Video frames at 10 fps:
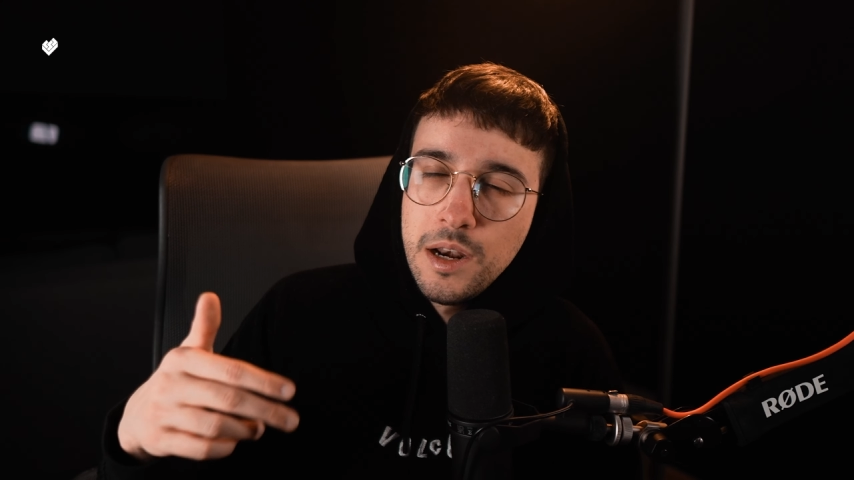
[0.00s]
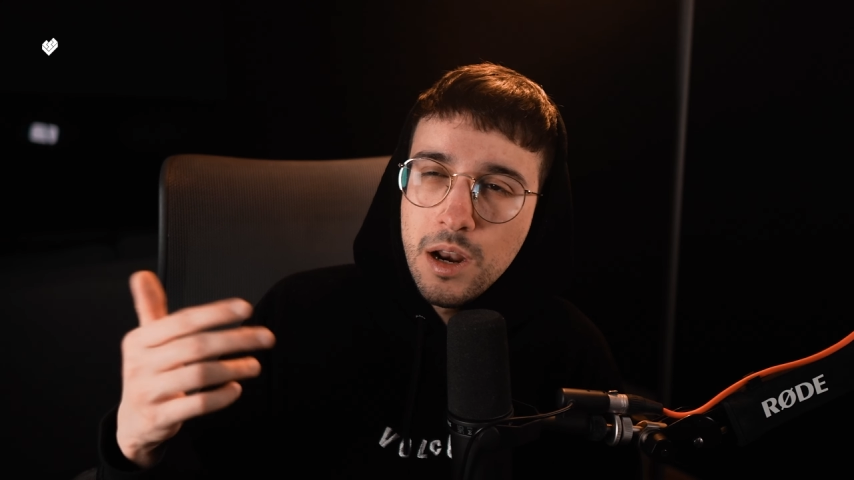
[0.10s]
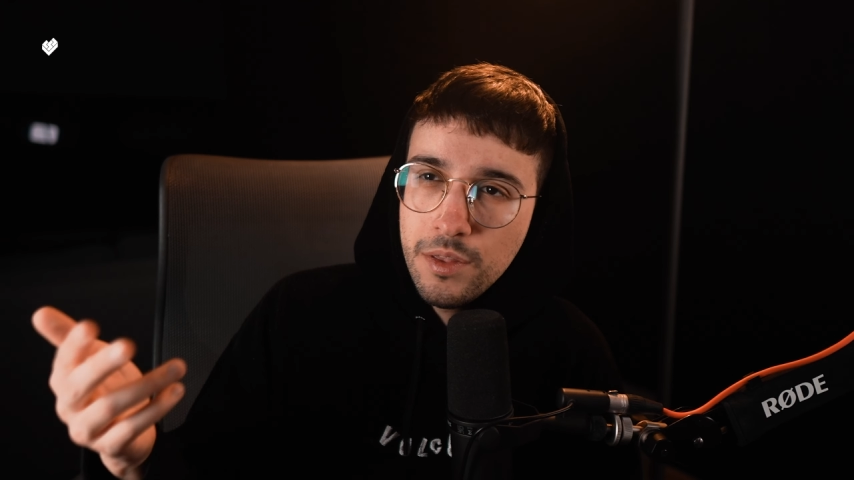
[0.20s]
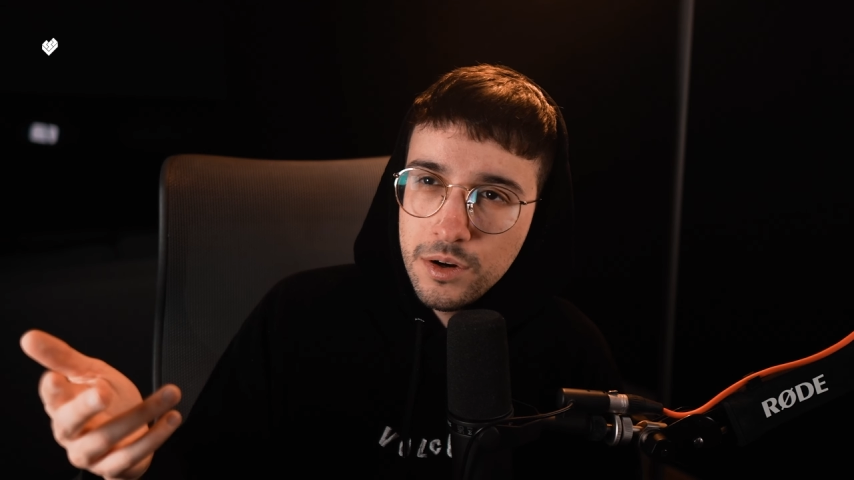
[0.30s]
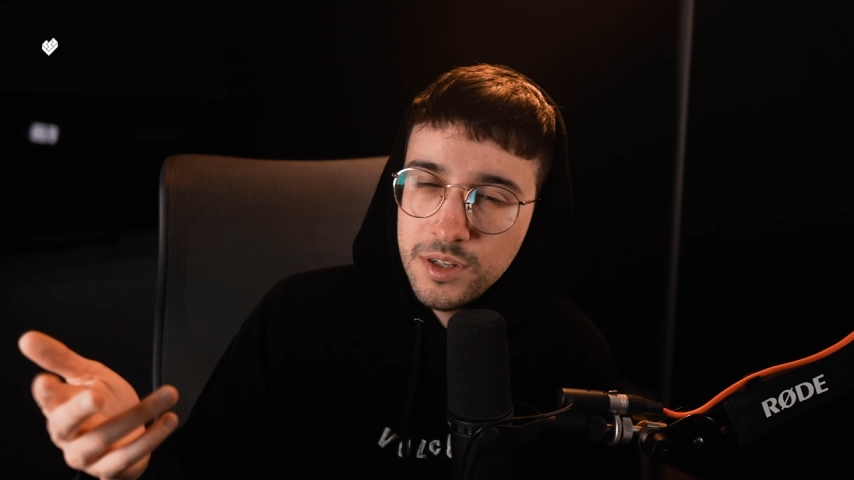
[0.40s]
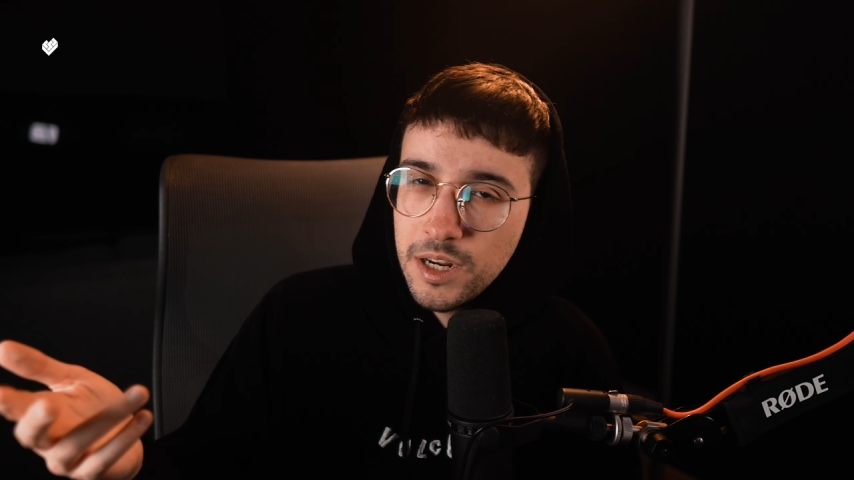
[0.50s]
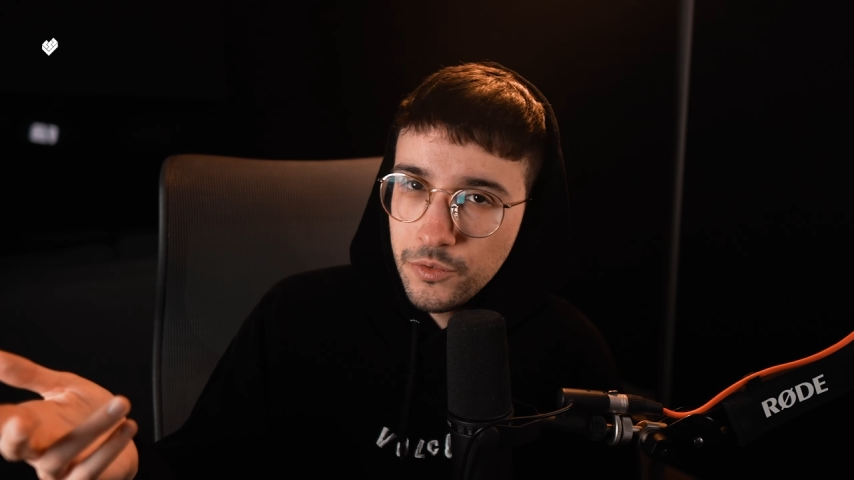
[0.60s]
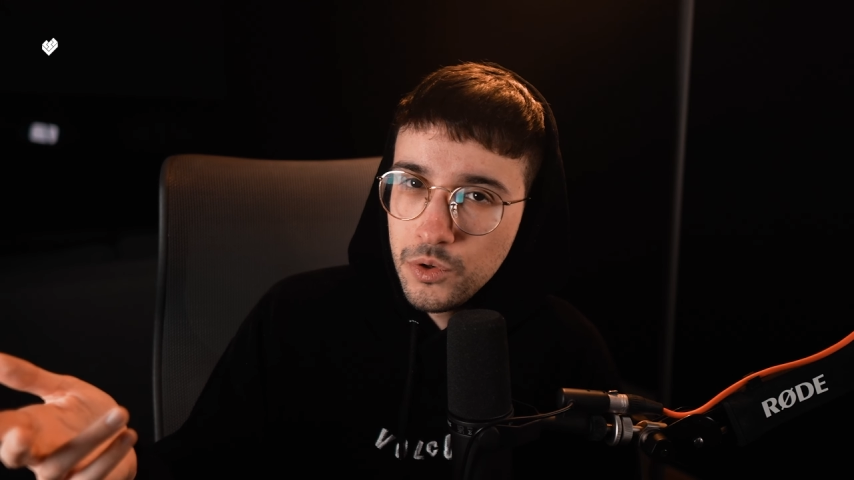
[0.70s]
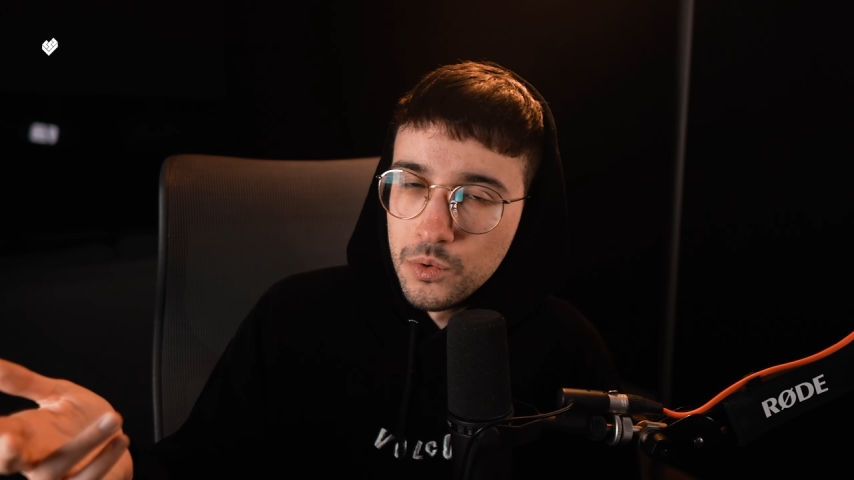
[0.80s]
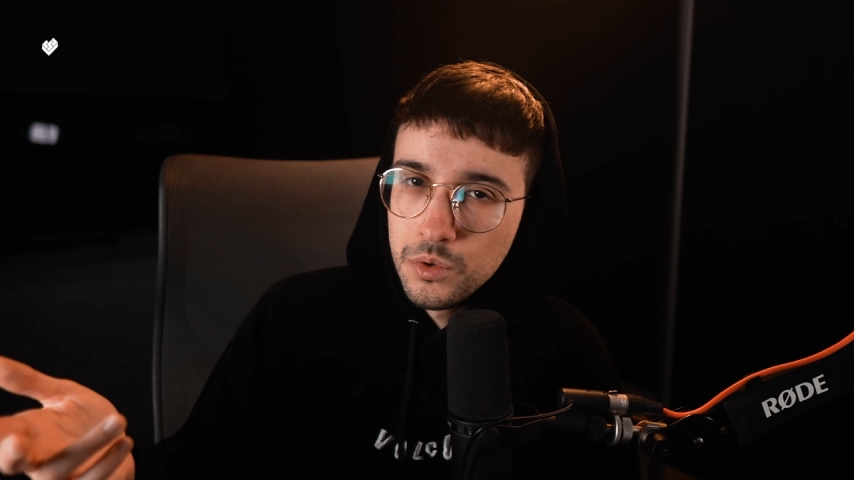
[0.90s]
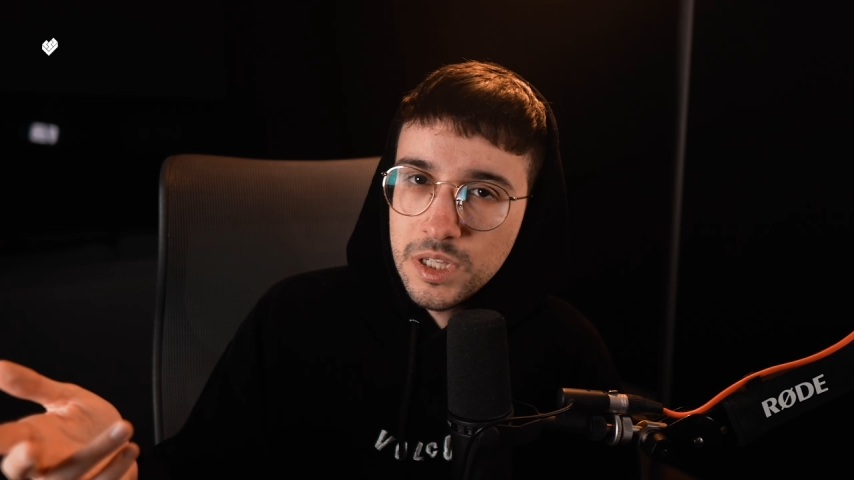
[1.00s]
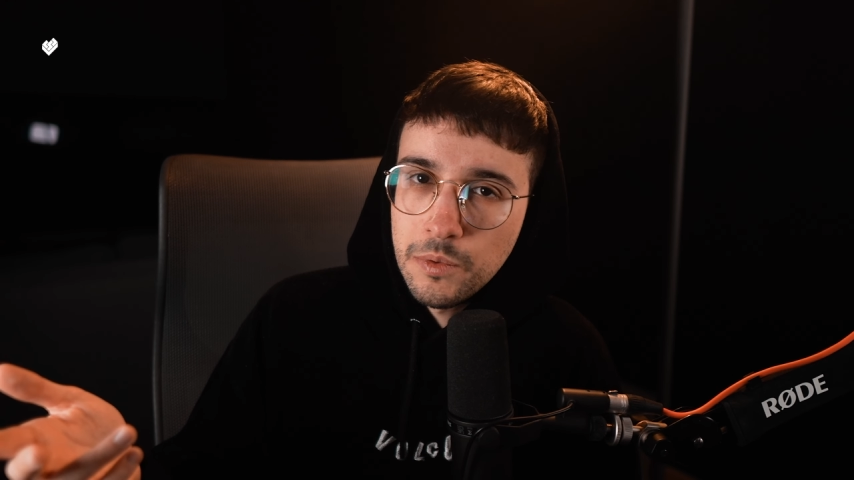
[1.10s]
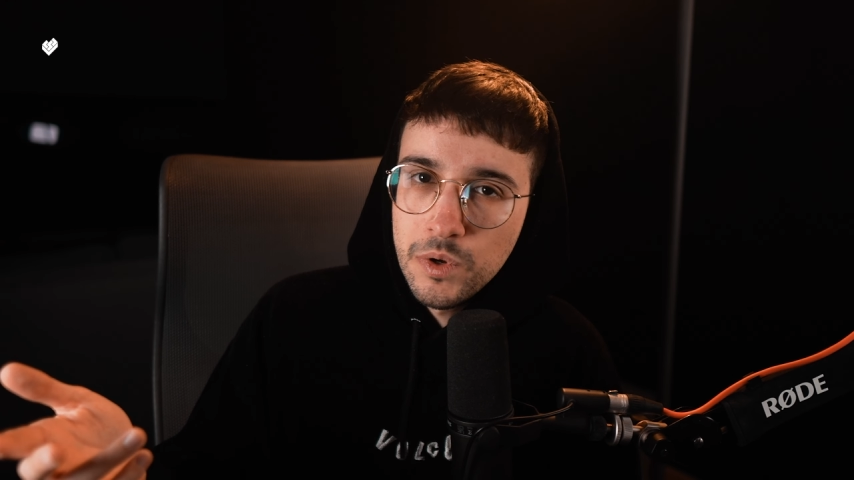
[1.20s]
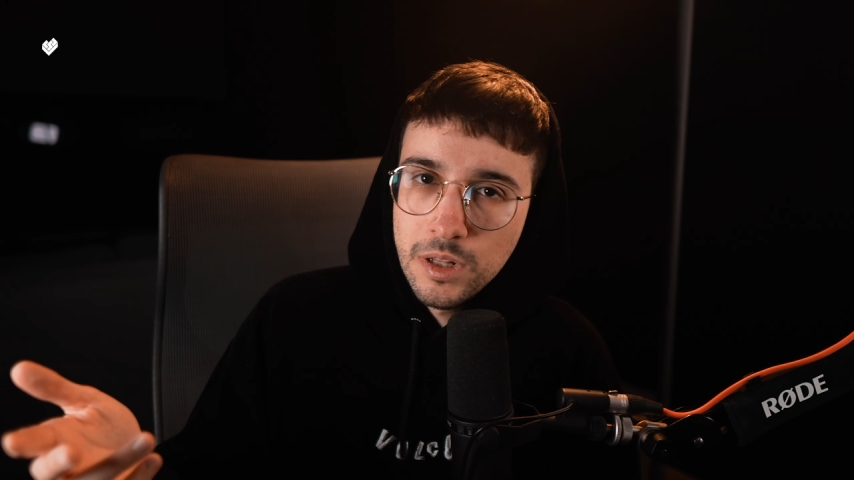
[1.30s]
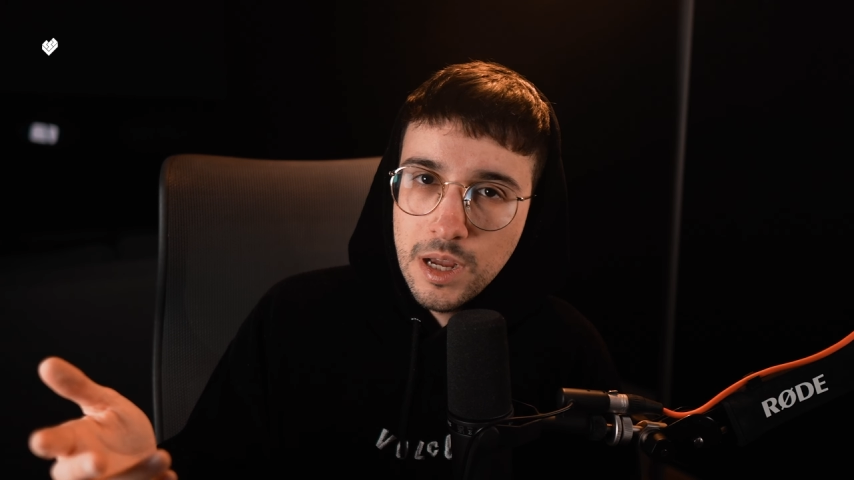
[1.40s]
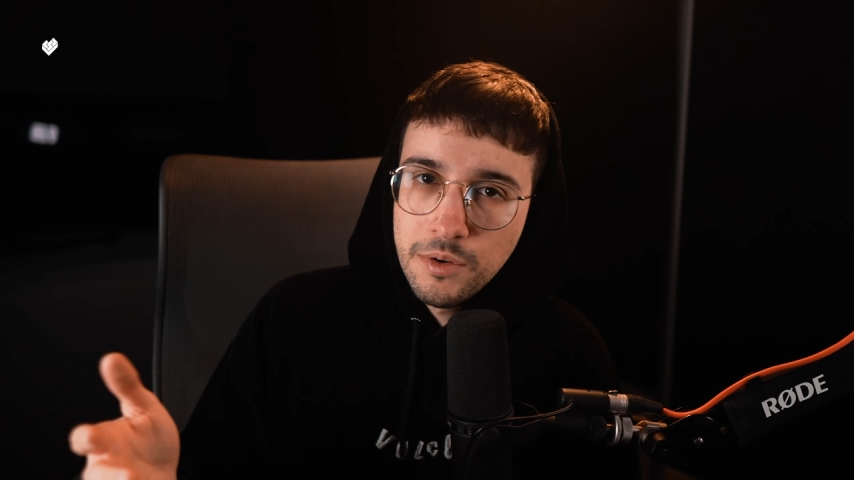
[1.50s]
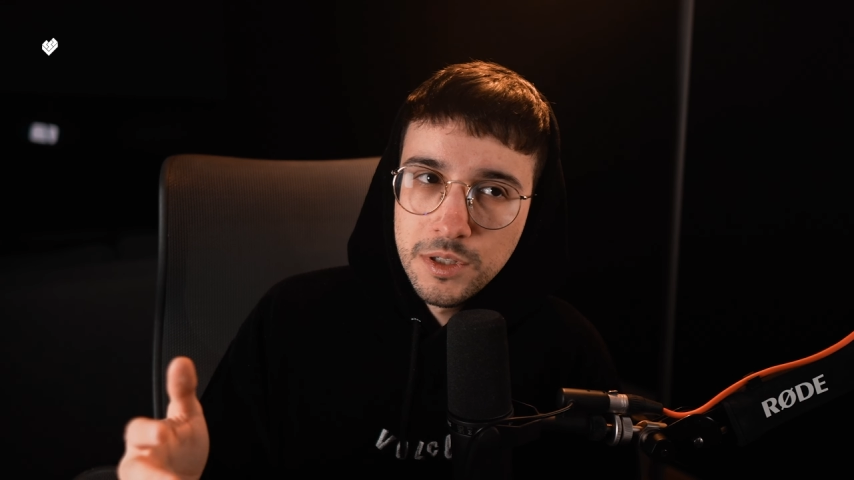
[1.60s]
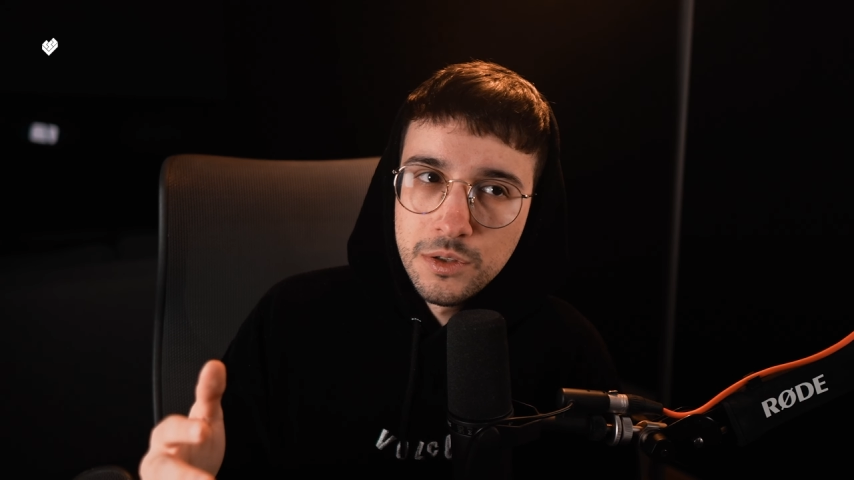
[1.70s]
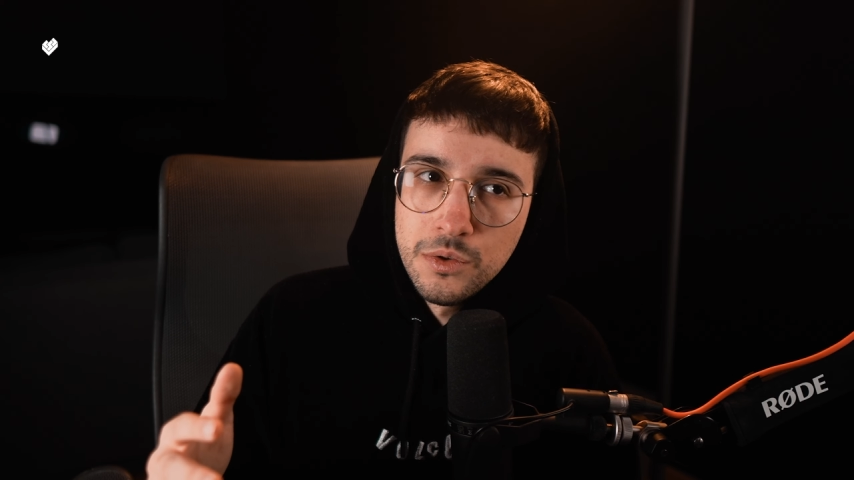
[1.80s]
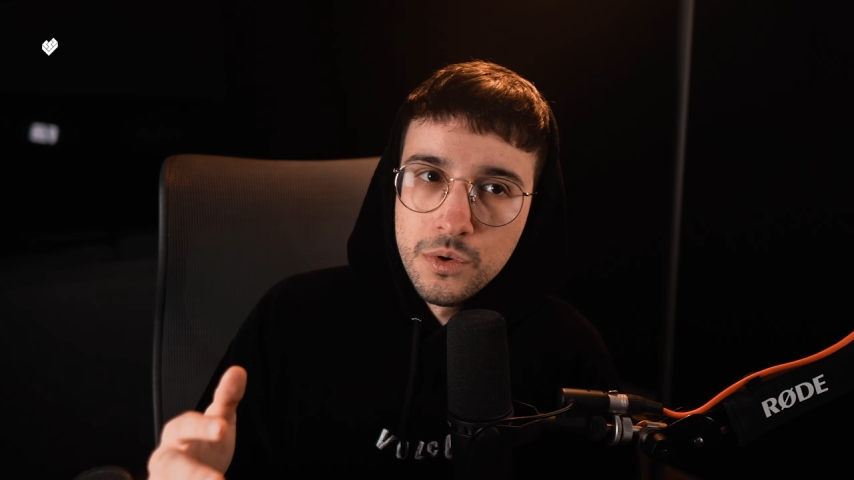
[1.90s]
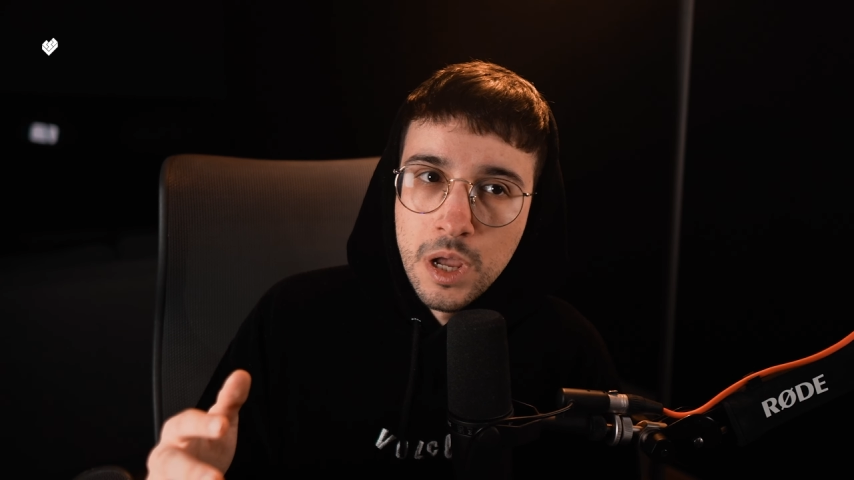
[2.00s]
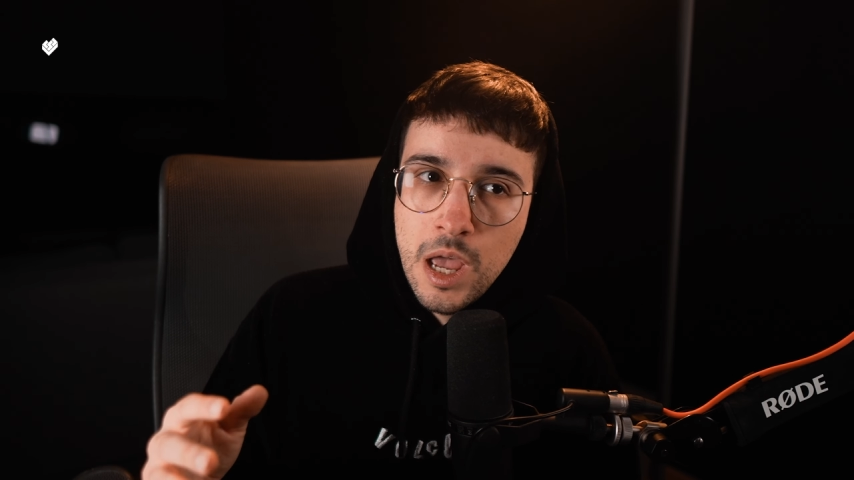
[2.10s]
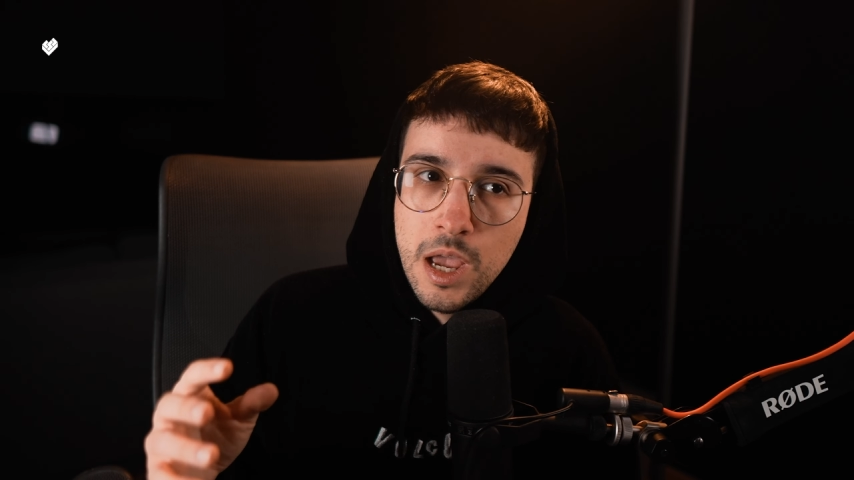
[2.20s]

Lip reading: another set of tools that will allow us to